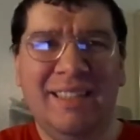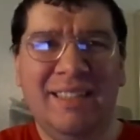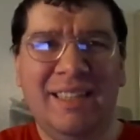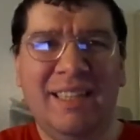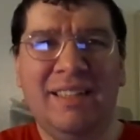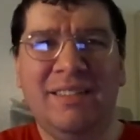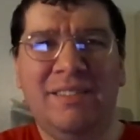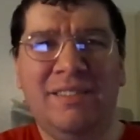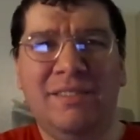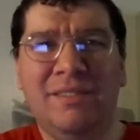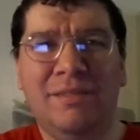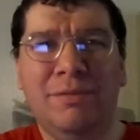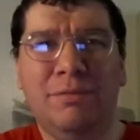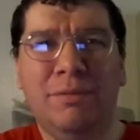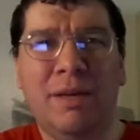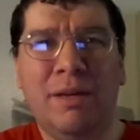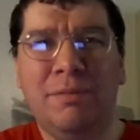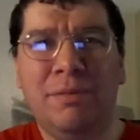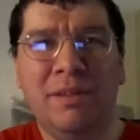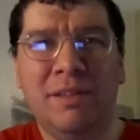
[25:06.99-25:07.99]
That's
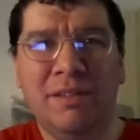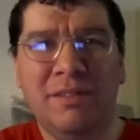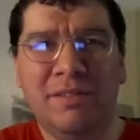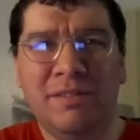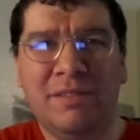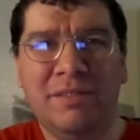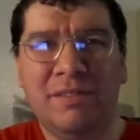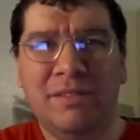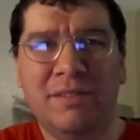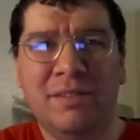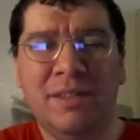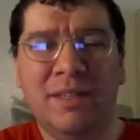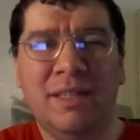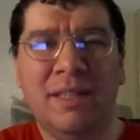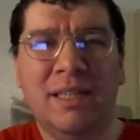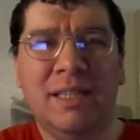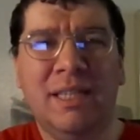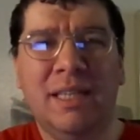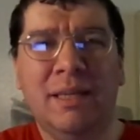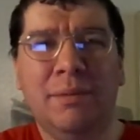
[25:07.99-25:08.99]
Ravenous,
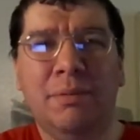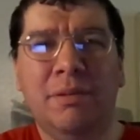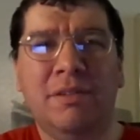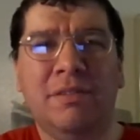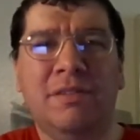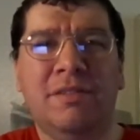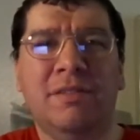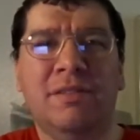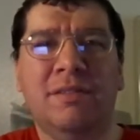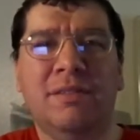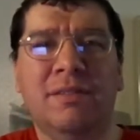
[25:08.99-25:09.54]
and I give it